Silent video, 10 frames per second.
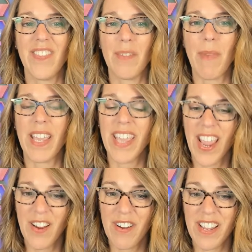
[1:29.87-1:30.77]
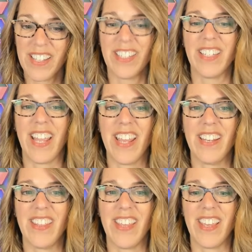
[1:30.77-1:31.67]
and then my caret,
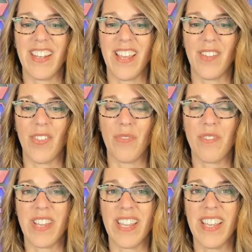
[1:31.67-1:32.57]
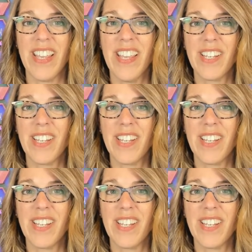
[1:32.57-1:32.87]
and then a three.